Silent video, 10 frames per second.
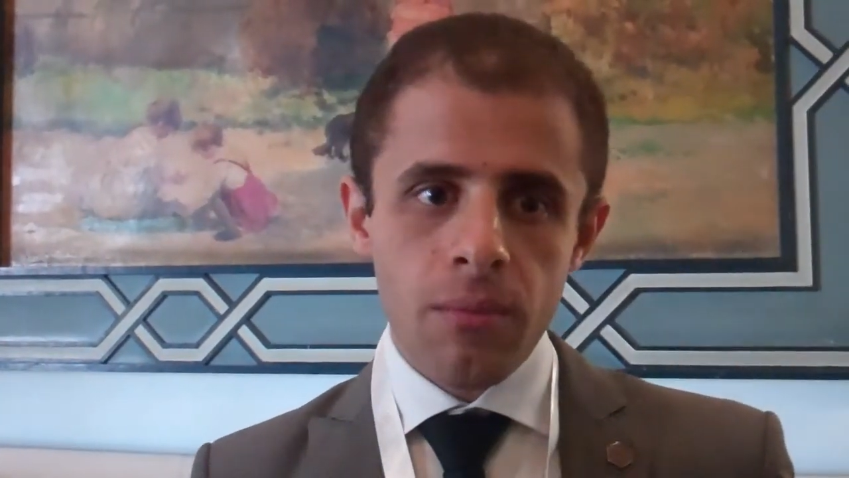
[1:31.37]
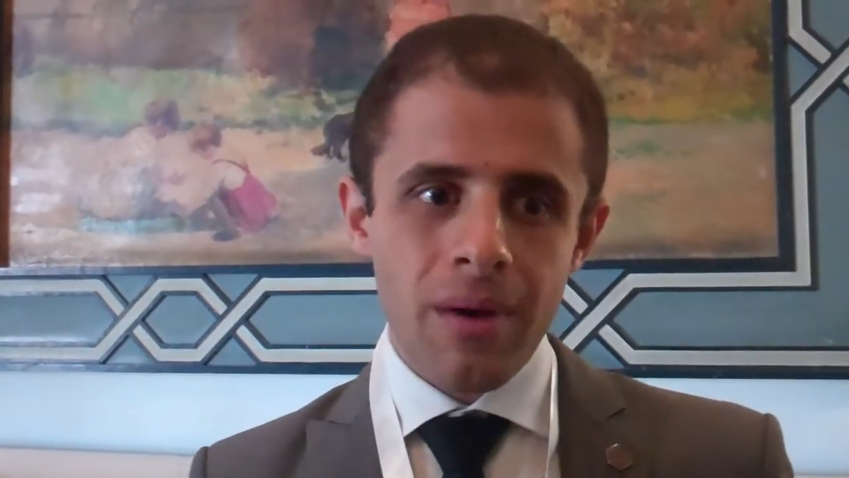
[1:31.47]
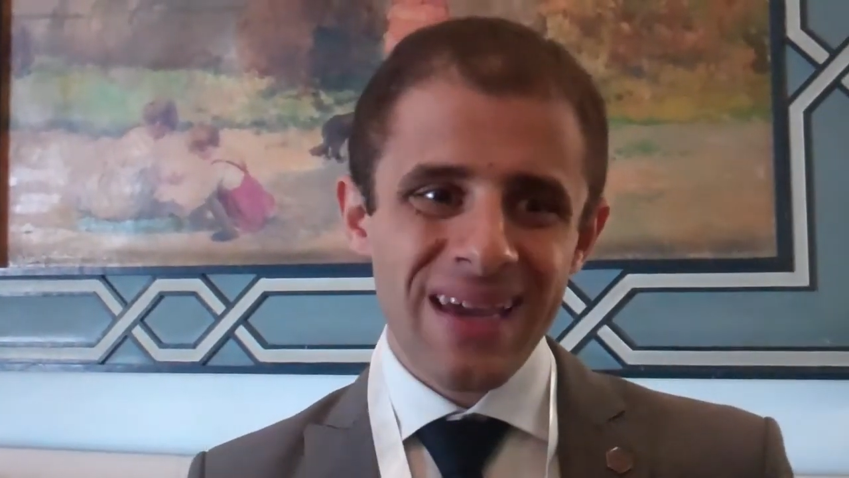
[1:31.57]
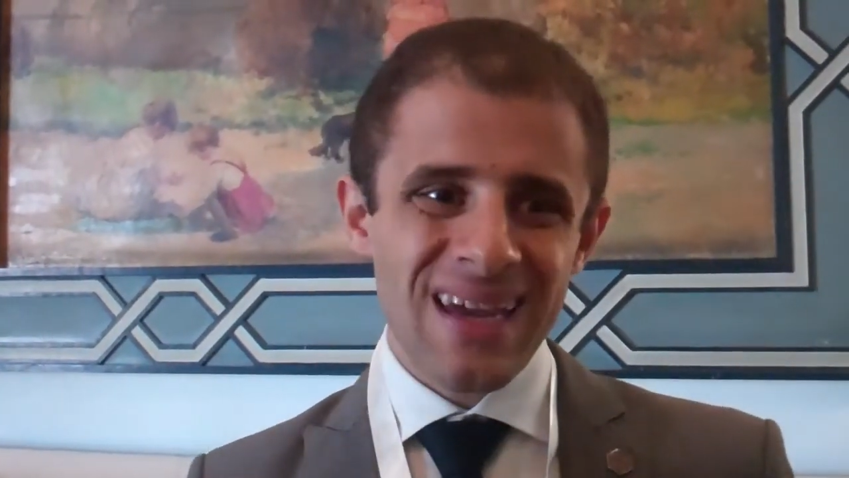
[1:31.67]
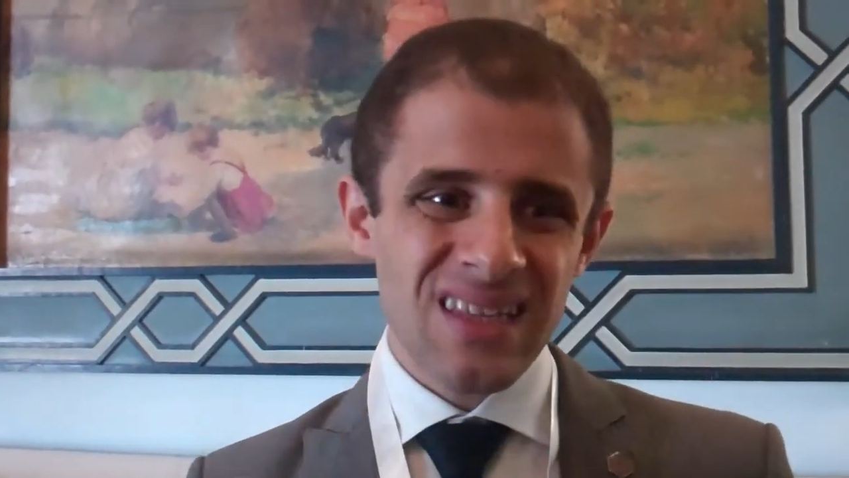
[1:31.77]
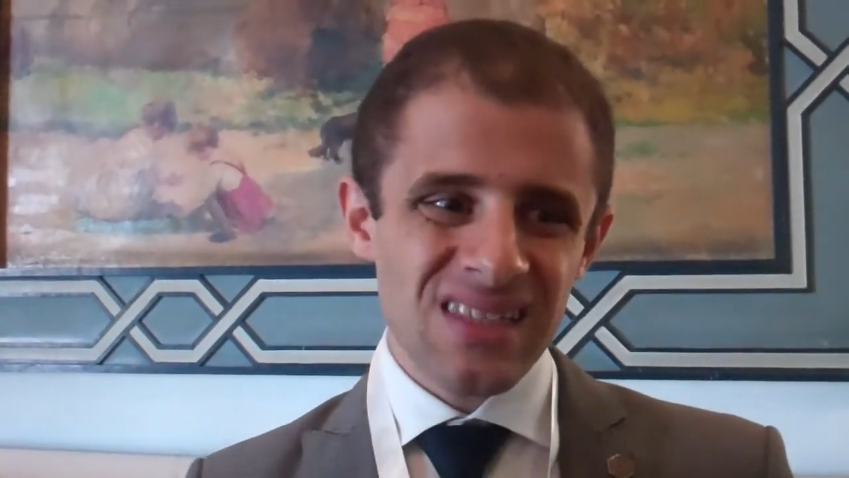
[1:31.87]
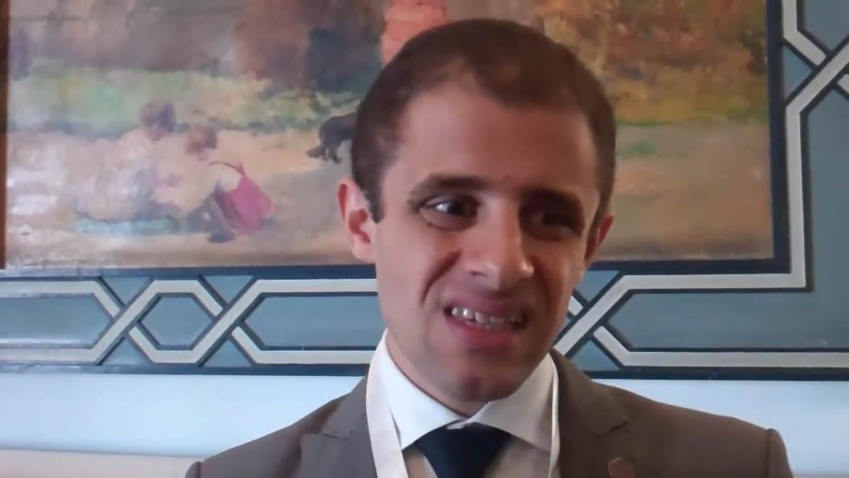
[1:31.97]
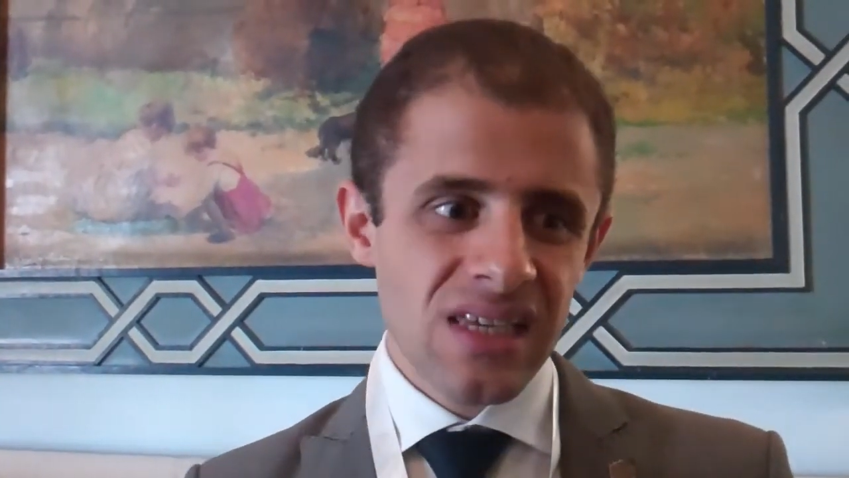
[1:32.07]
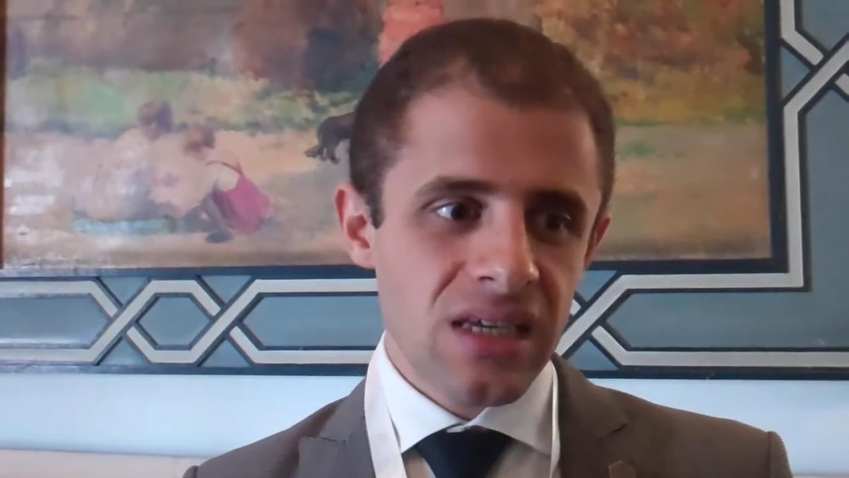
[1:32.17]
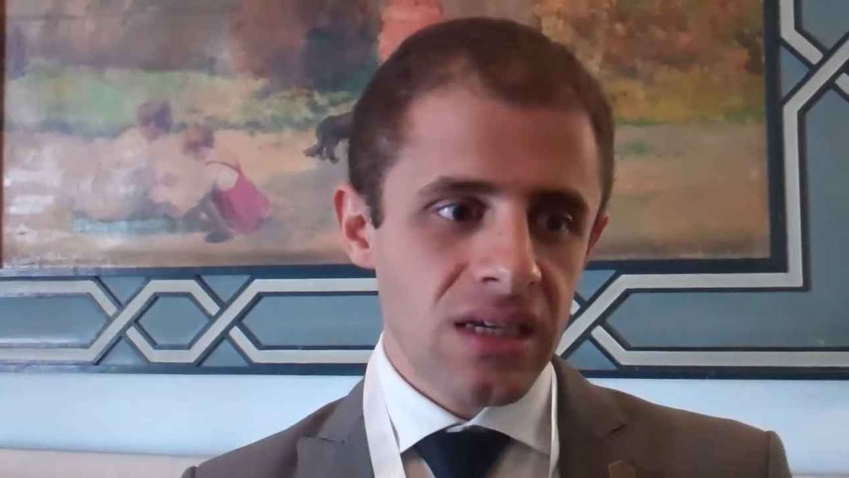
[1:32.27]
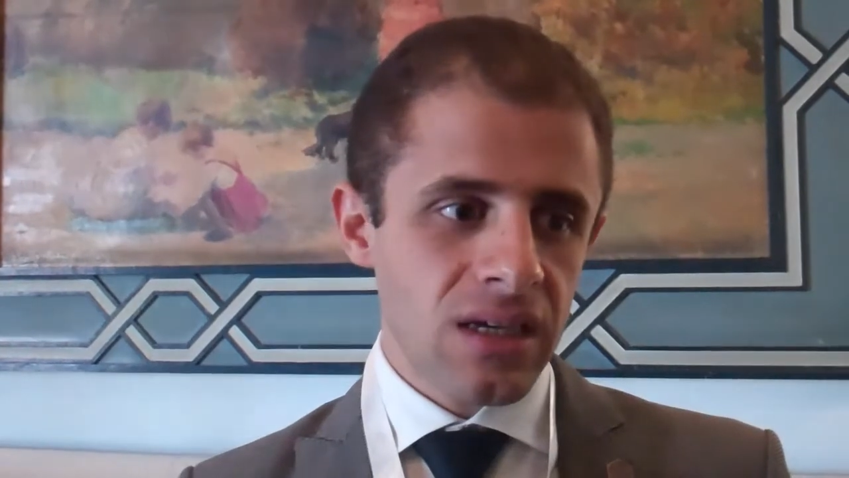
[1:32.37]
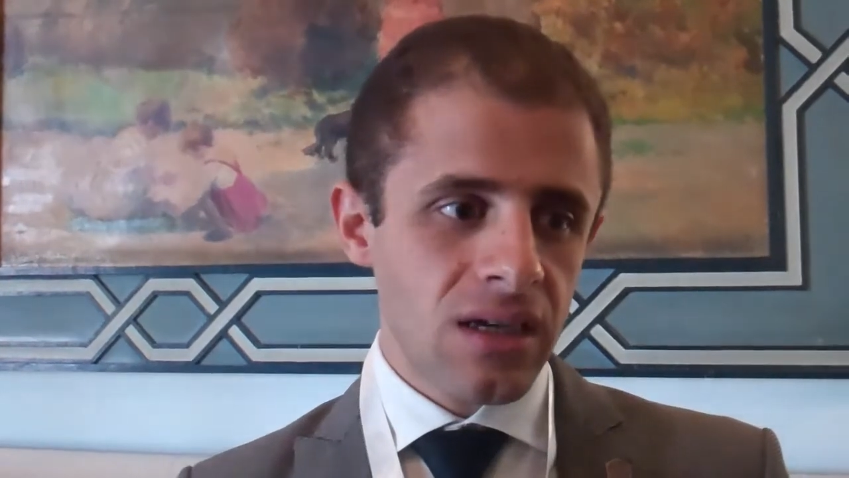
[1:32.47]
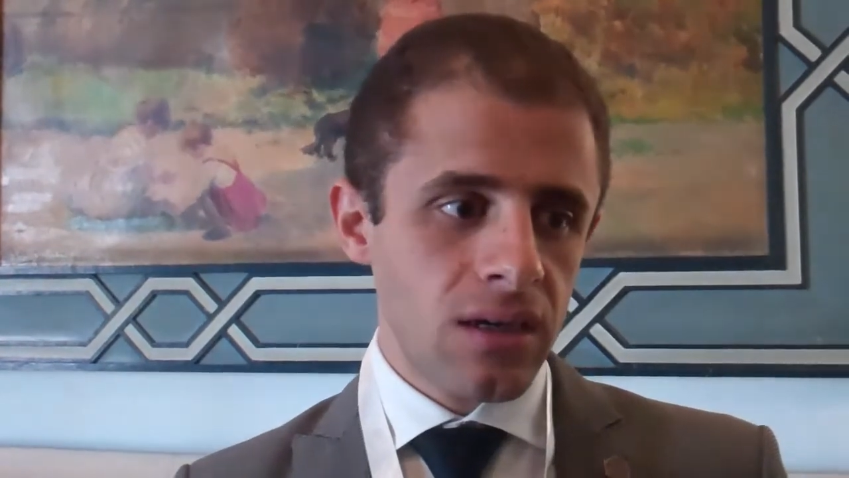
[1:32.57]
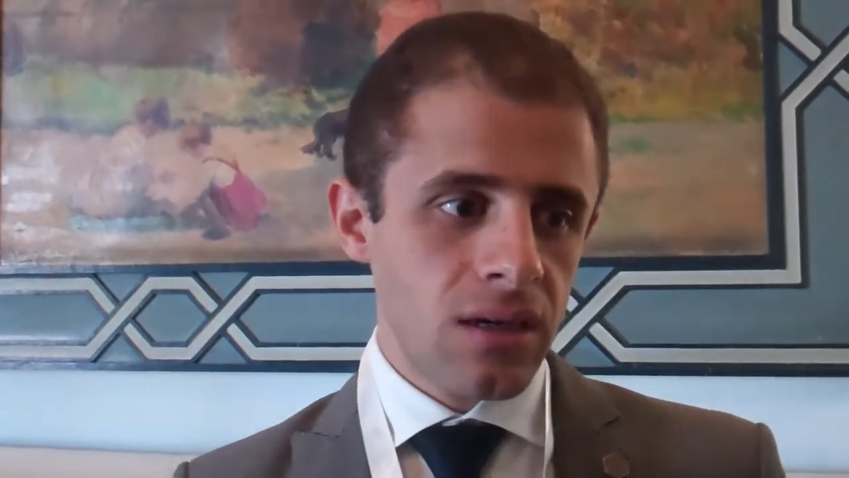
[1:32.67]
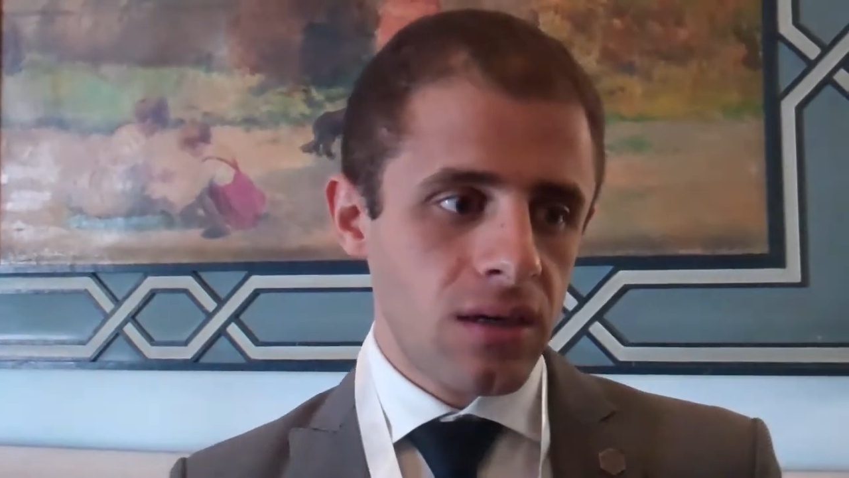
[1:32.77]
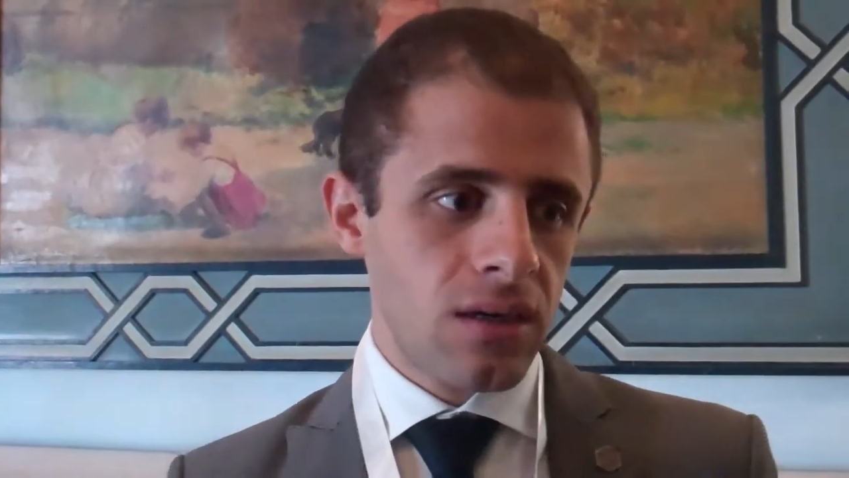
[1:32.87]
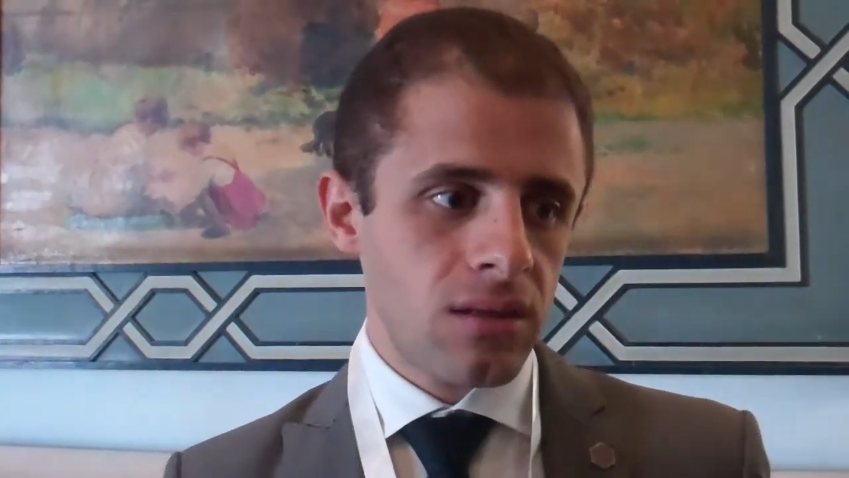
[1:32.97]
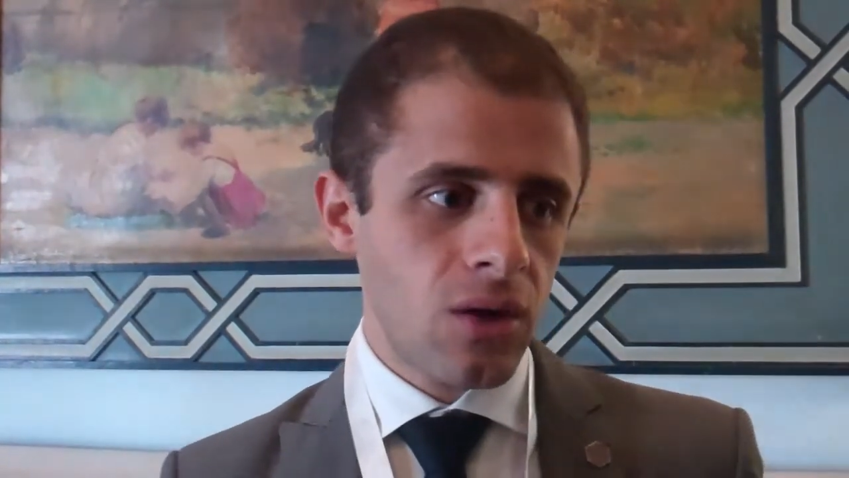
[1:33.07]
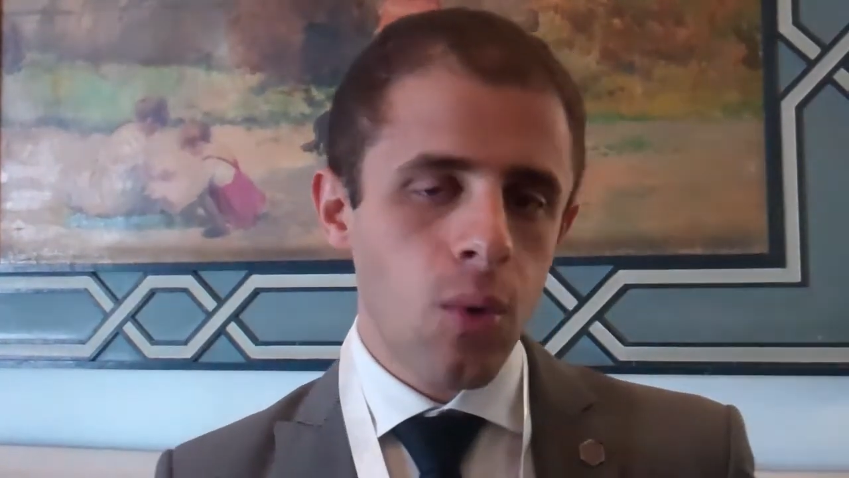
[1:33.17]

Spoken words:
by guaranteeing the